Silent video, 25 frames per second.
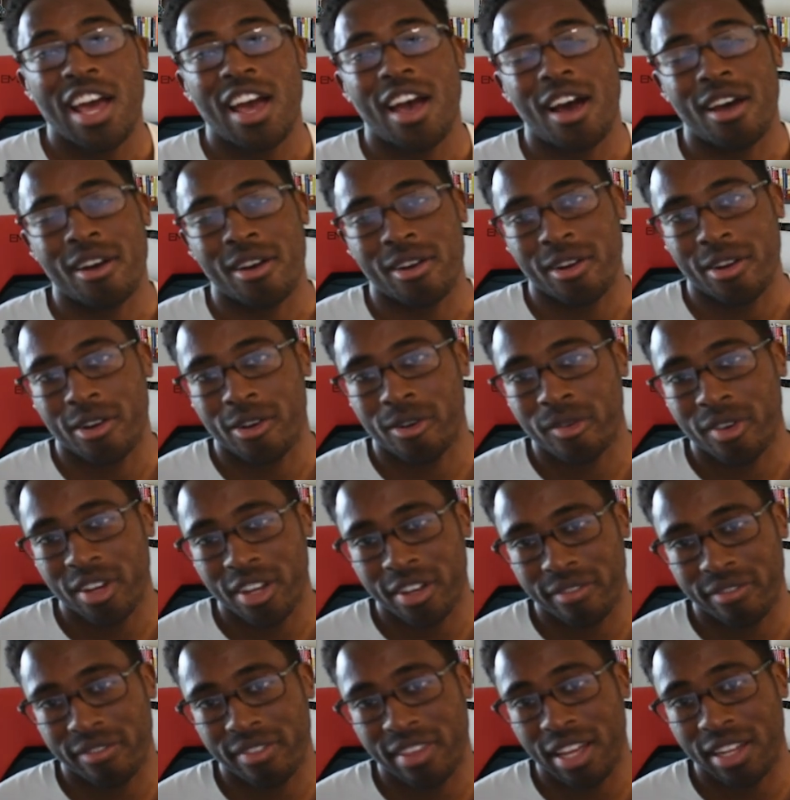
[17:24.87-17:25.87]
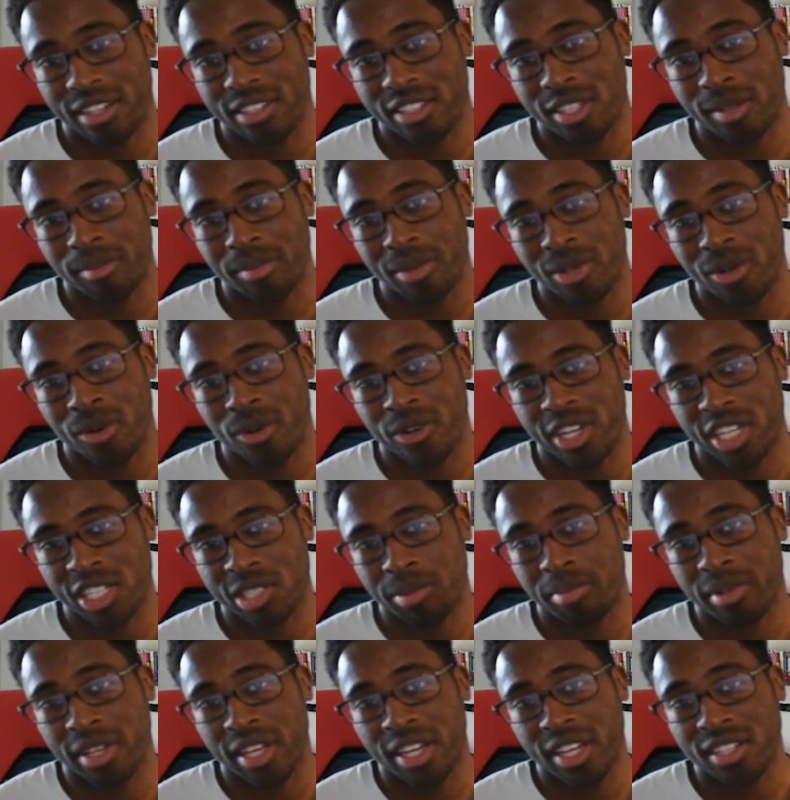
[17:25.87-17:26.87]
I don't know if that's something Oda has
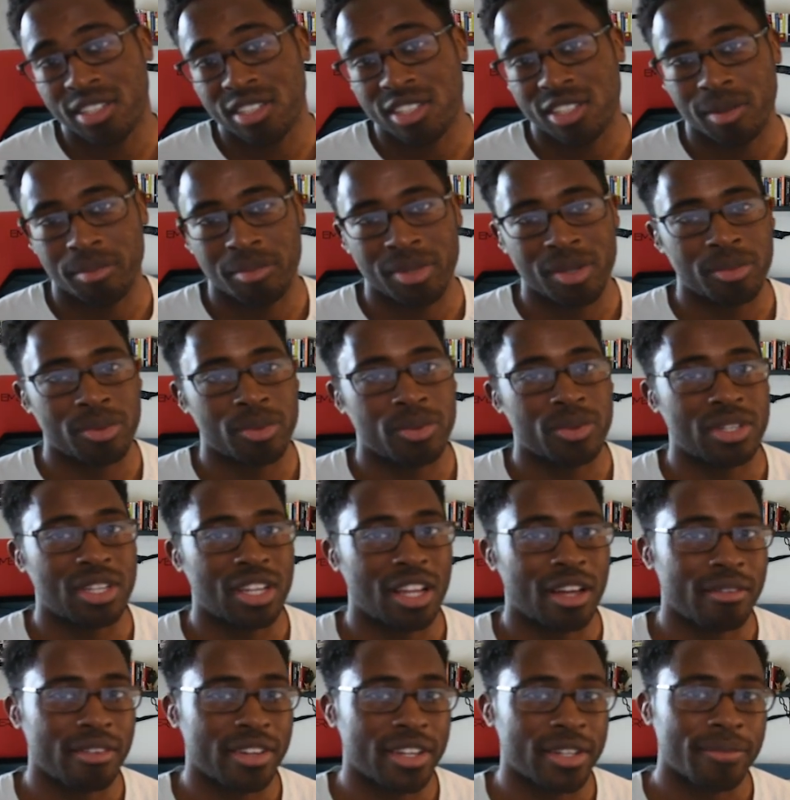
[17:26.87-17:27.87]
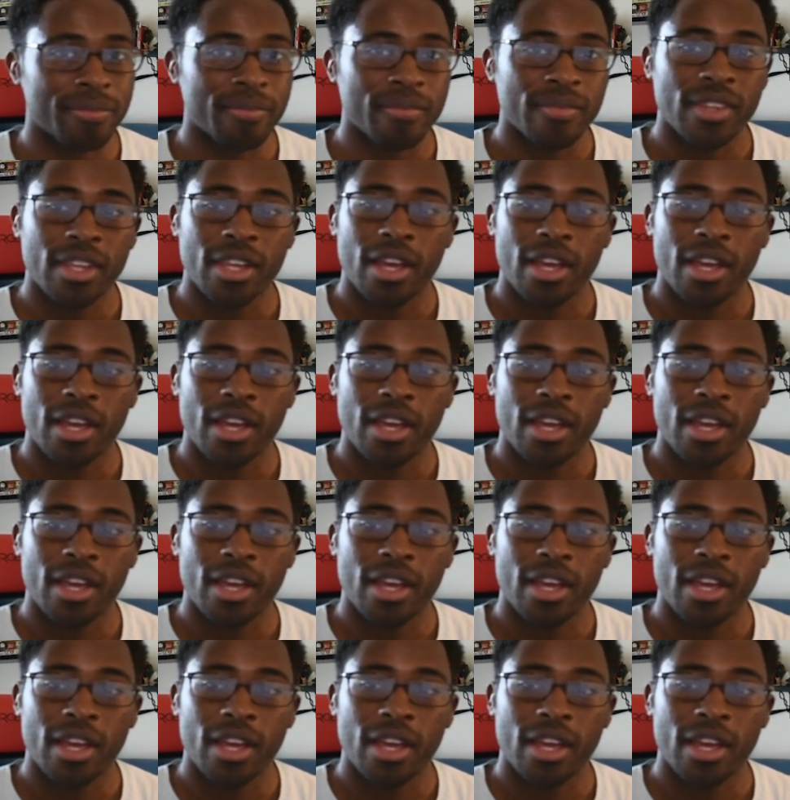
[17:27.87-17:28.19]
planned. Some people would love it.